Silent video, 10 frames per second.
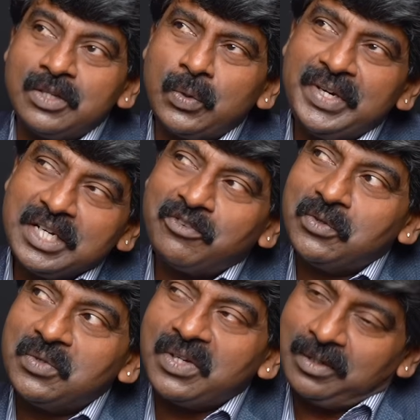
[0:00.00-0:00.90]
So
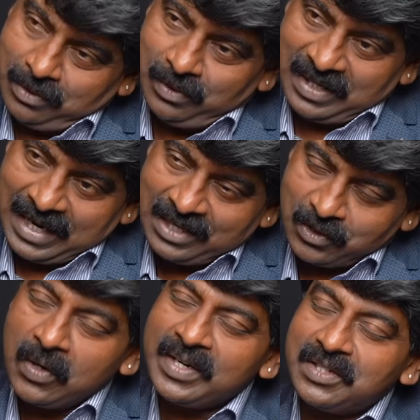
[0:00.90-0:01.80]
earphones are good as
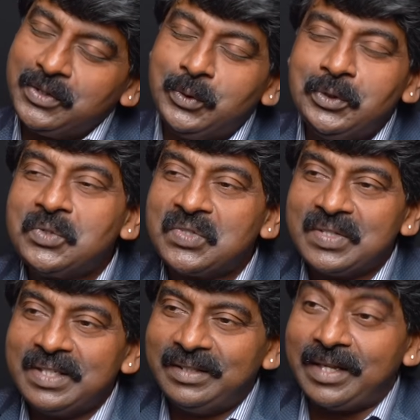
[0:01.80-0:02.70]
long as you use
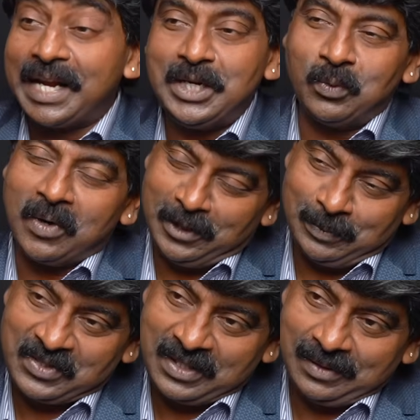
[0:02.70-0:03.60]
the right volumes.